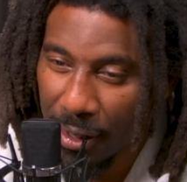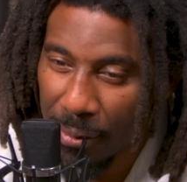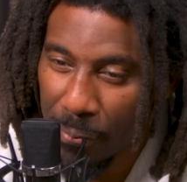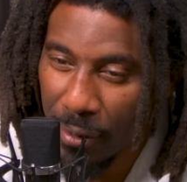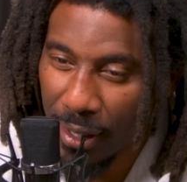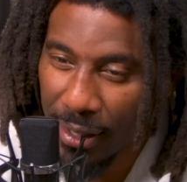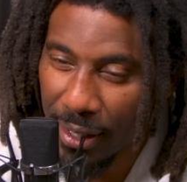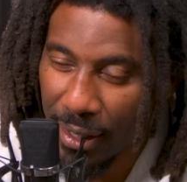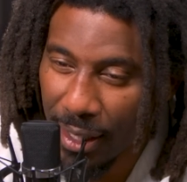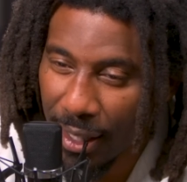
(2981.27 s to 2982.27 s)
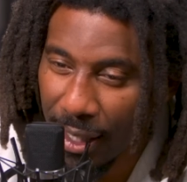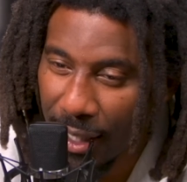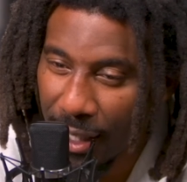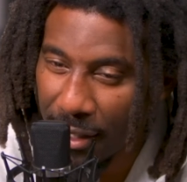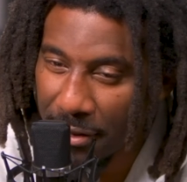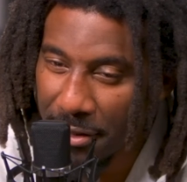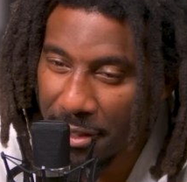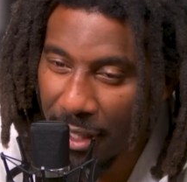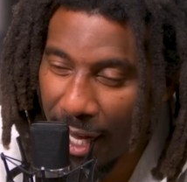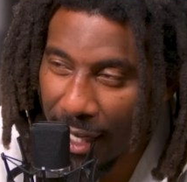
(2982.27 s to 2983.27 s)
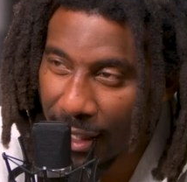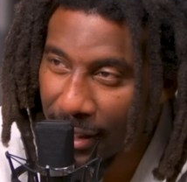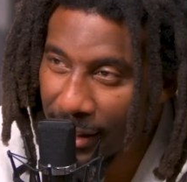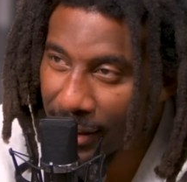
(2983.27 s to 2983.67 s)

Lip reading: I'm bringing, I got to have Shaq.